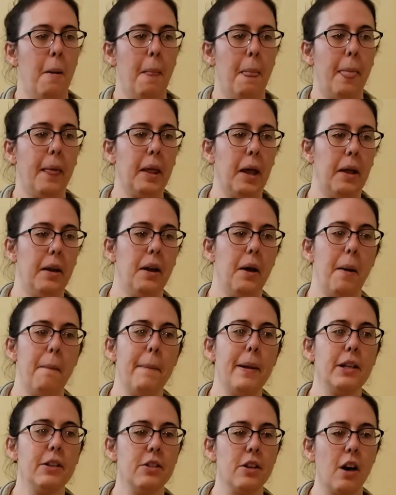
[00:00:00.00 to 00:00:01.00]
Okay, now I
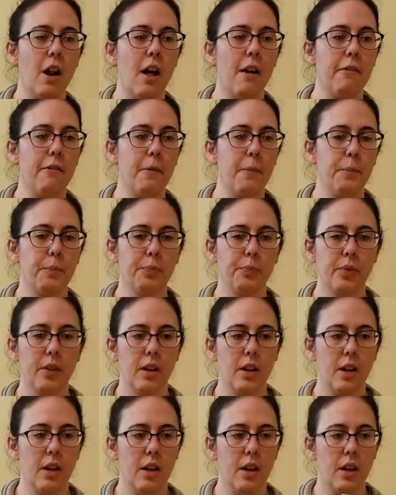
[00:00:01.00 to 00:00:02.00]
pinched it off
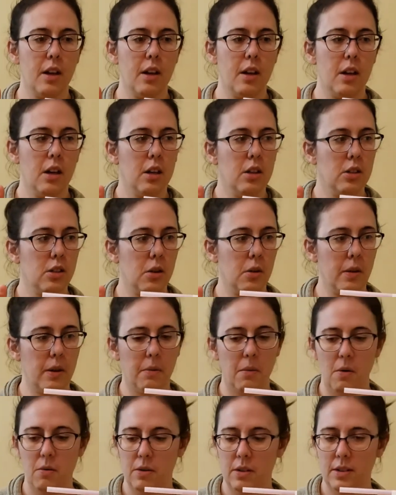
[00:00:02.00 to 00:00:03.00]
so it
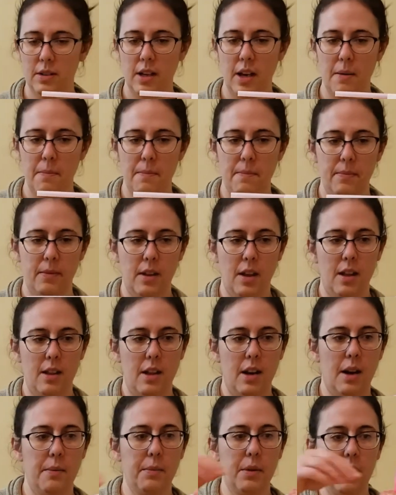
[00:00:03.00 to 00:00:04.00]
won't escape. And
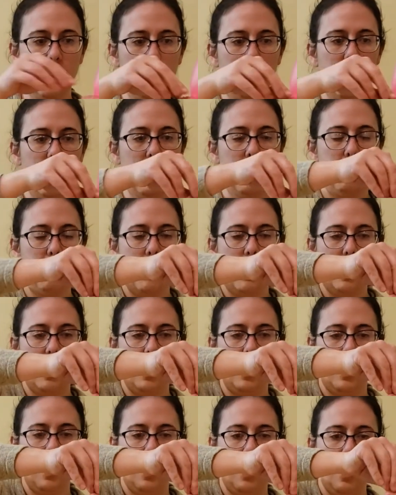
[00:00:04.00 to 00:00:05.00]
I'm going to get
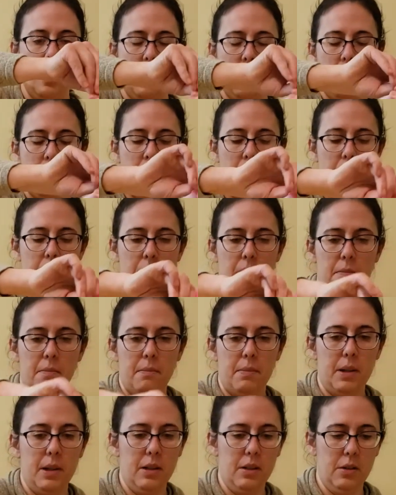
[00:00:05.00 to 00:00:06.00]
my
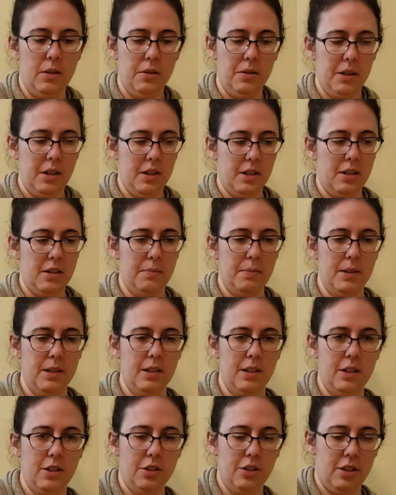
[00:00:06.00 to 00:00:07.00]
balloon into
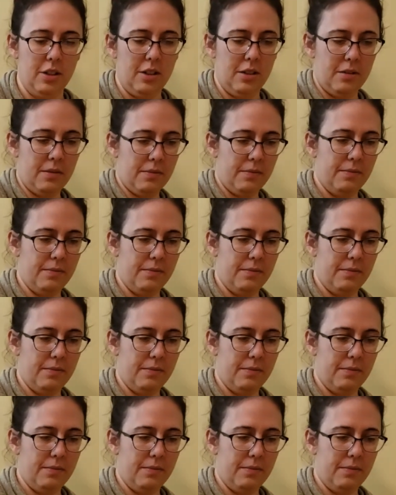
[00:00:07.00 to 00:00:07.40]
position.